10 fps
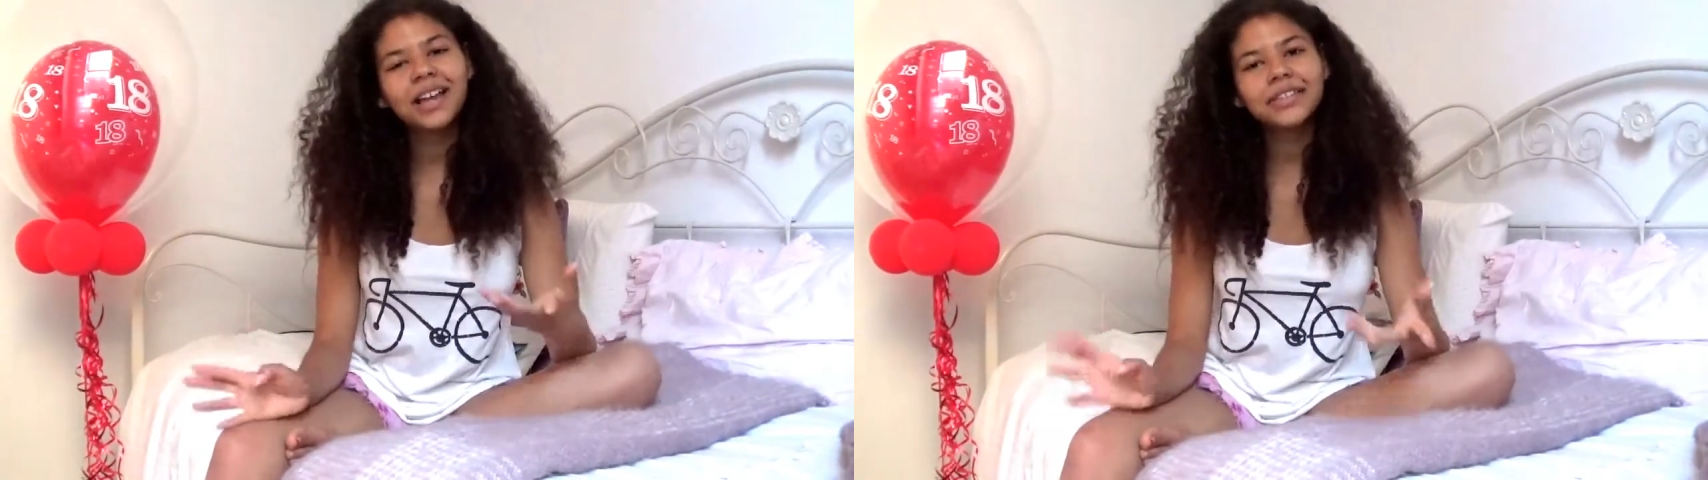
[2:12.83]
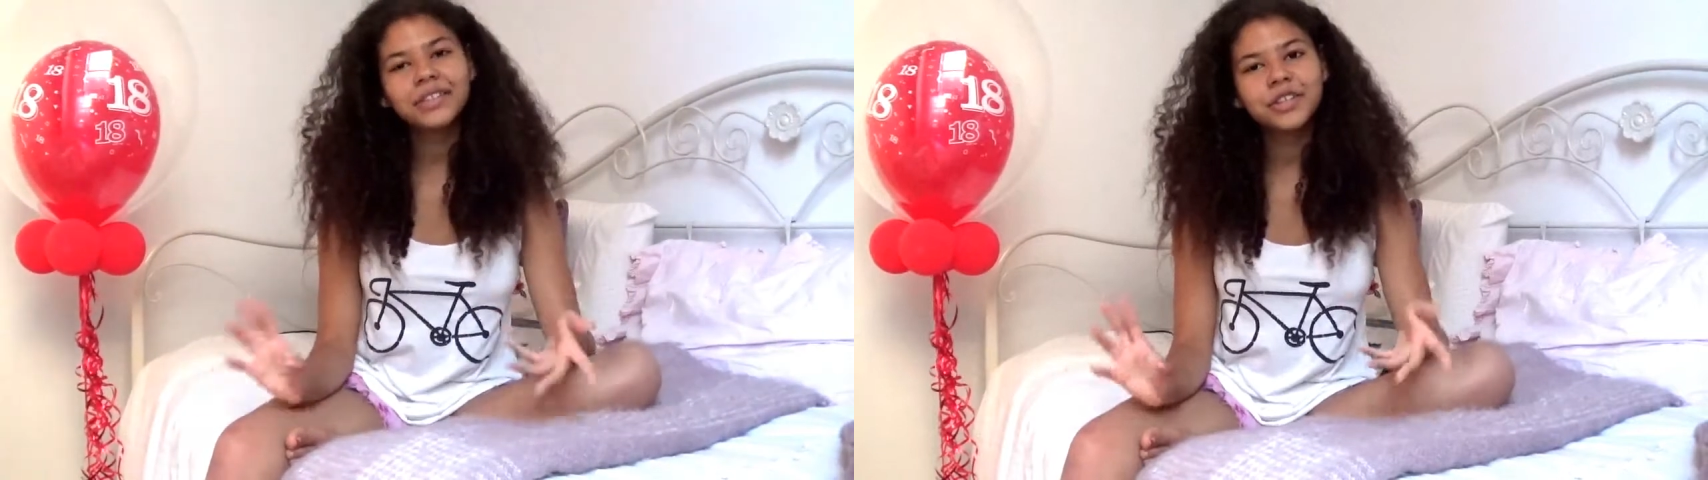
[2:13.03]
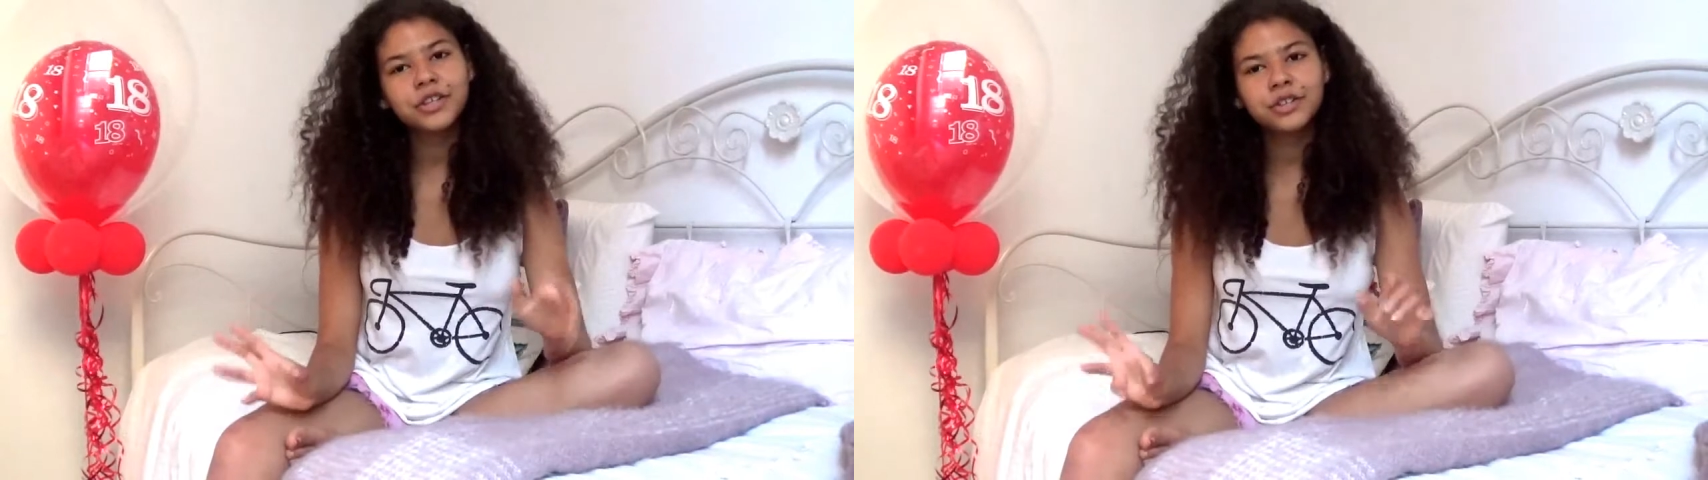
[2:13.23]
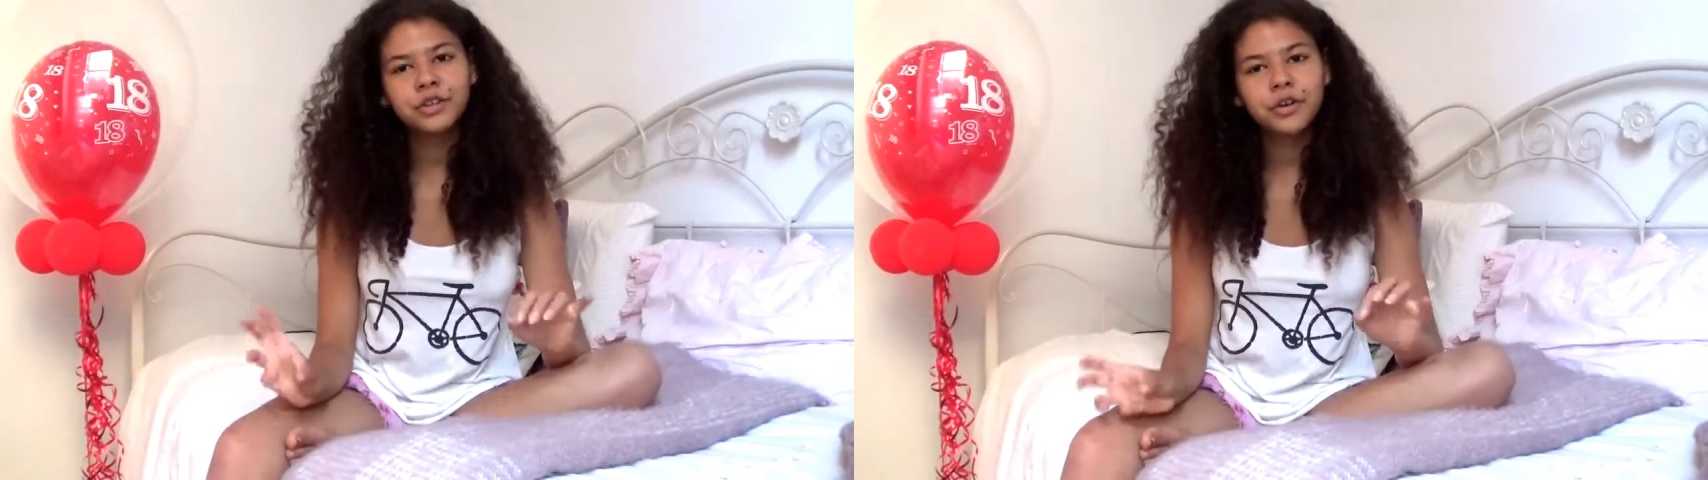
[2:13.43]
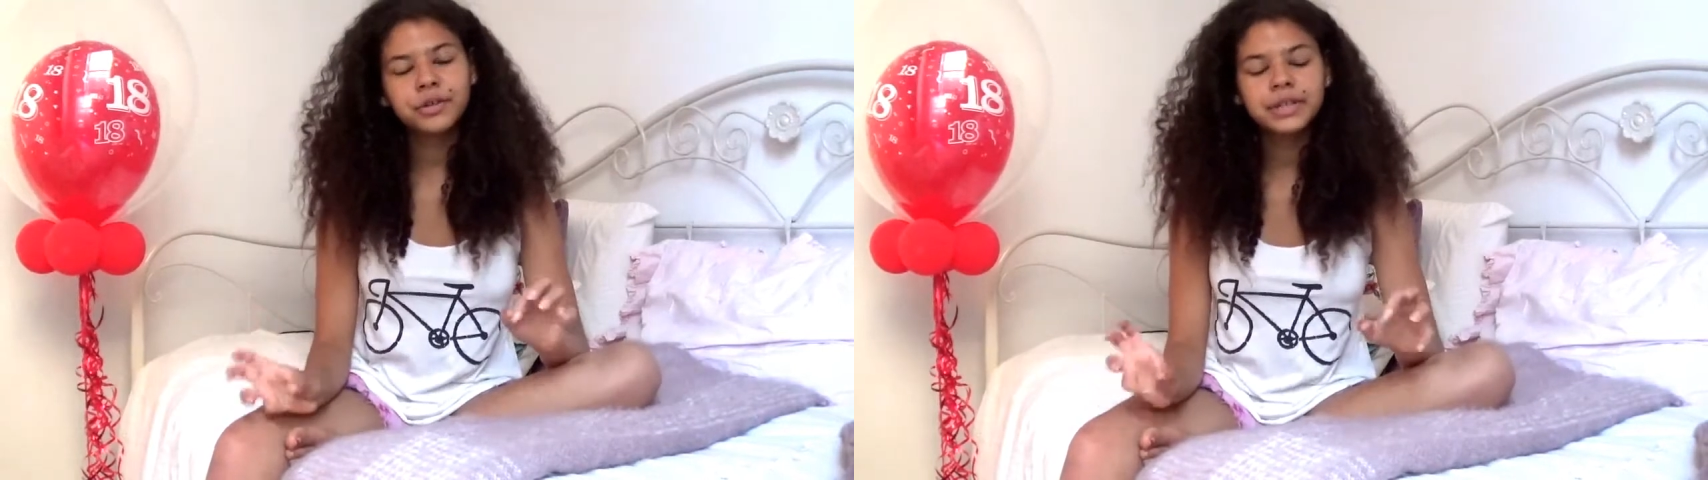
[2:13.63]
liked the
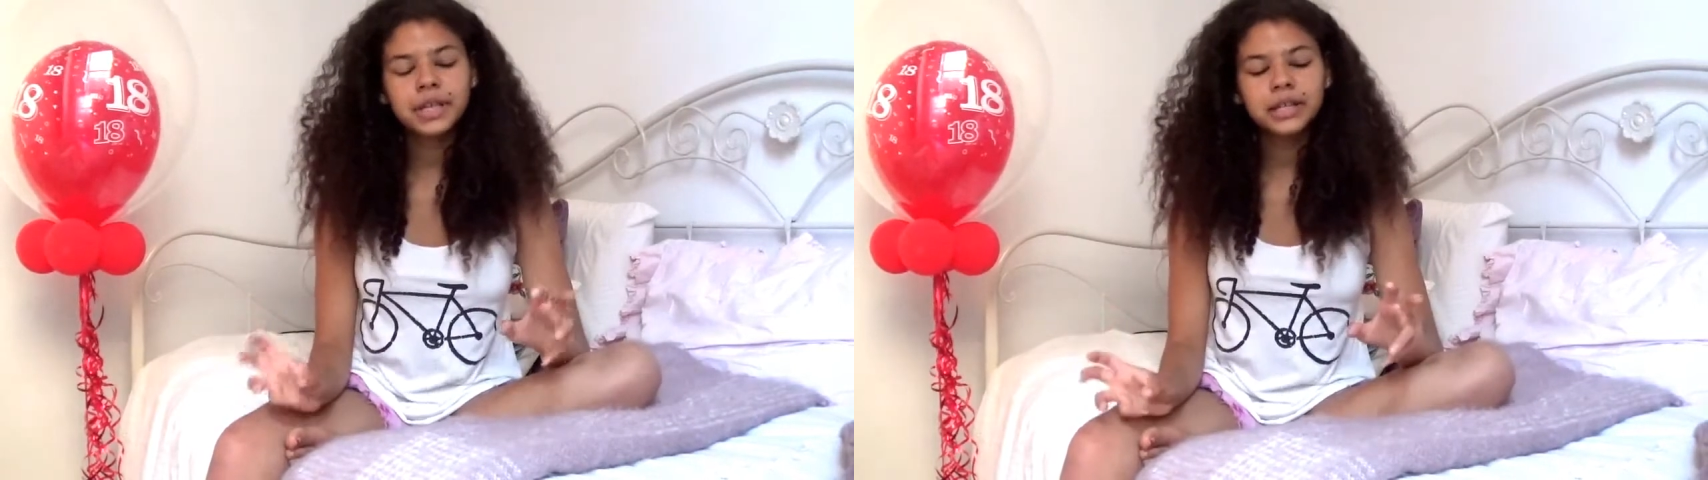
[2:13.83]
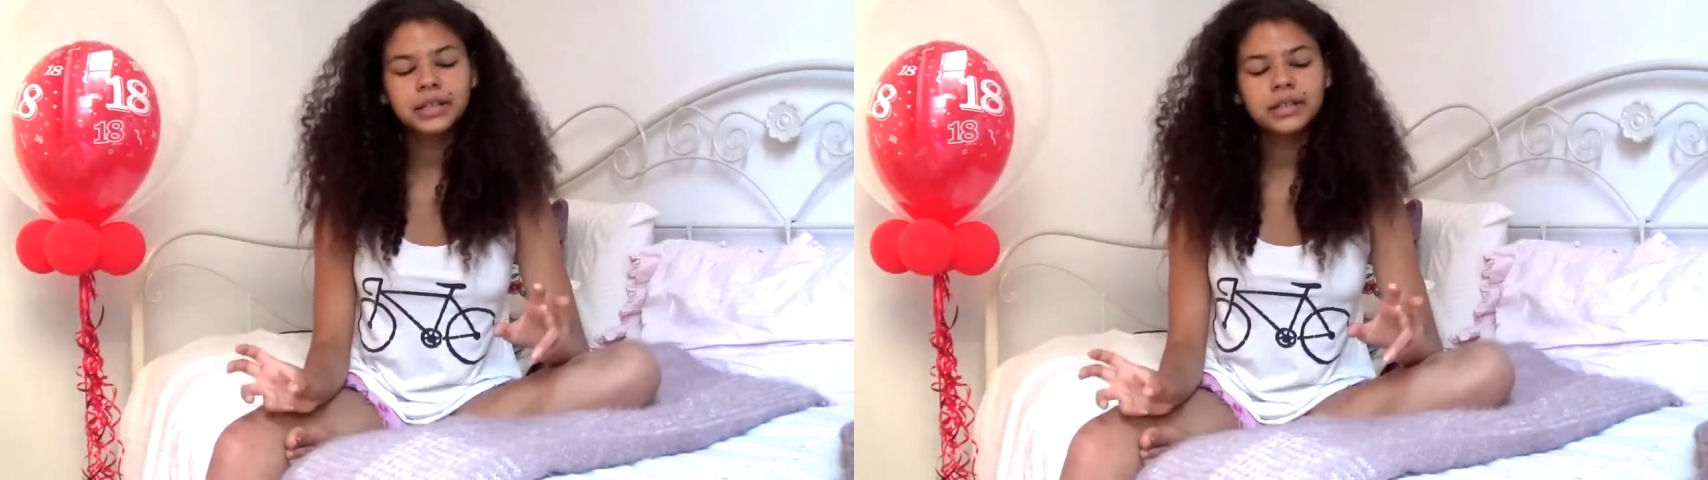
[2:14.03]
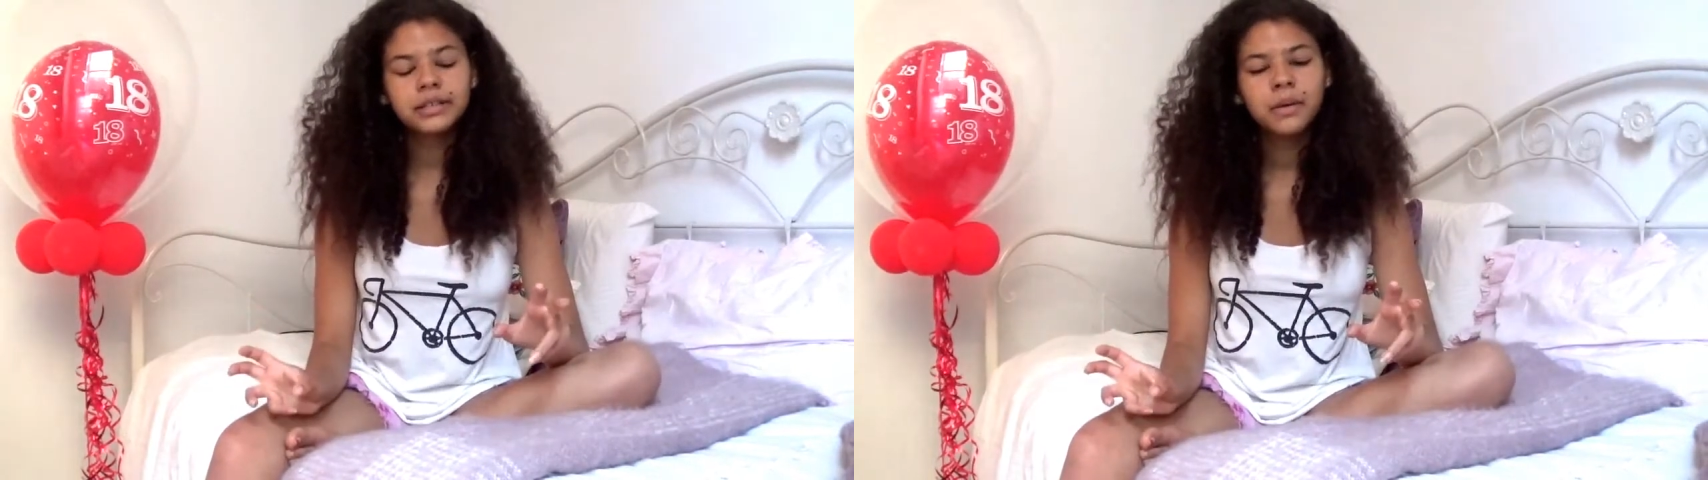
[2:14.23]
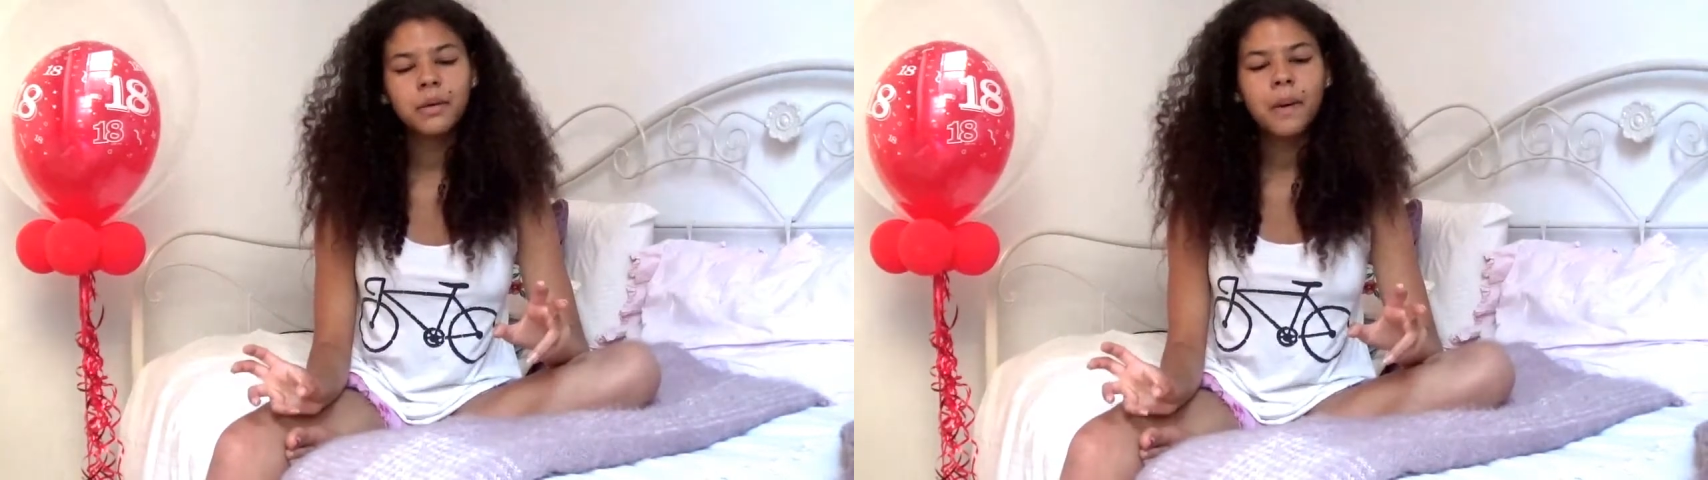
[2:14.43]
snow scenes,